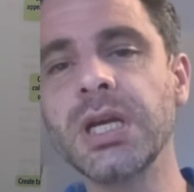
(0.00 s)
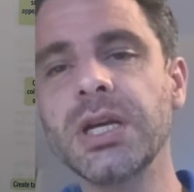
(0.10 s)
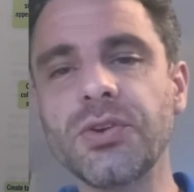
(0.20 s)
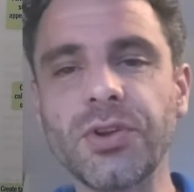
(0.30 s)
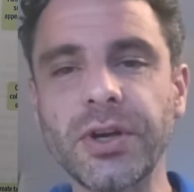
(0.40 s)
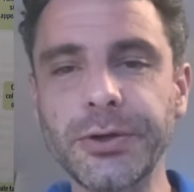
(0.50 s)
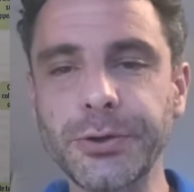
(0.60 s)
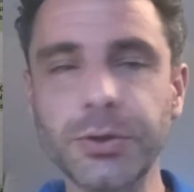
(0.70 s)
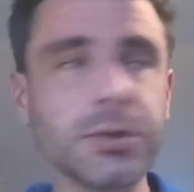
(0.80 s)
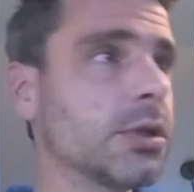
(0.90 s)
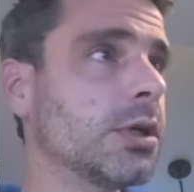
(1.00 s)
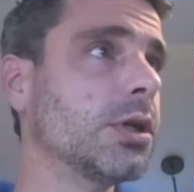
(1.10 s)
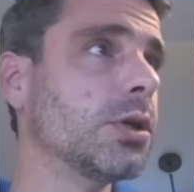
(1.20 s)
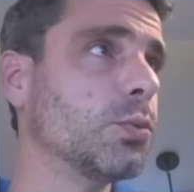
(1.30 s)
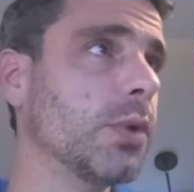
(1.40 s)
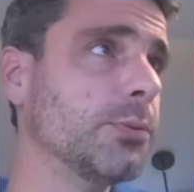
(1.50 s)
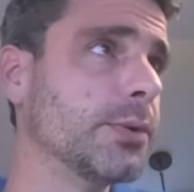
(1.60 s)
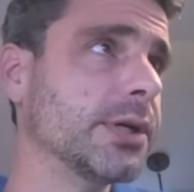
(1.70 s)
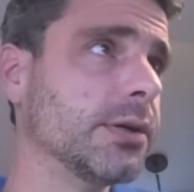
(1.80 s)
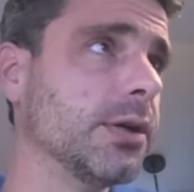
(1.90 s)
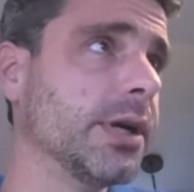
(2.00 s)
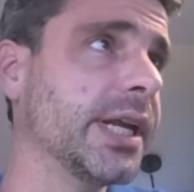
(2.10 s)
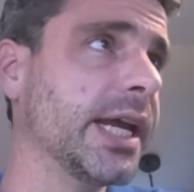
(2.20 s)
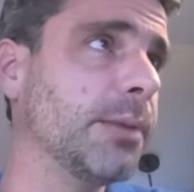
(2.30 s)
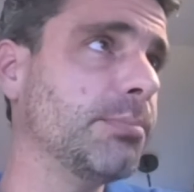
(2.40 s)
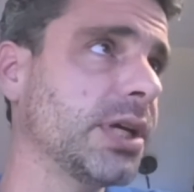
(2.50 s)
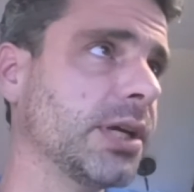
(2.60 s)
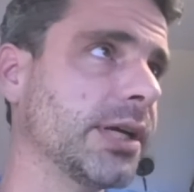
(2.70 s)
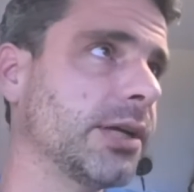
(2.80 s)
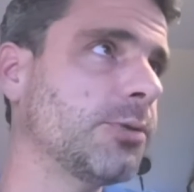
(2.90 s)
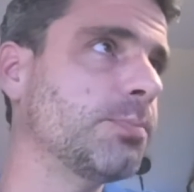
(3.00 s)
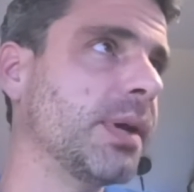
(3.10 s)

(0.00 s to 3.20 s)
So what we're looking at behind my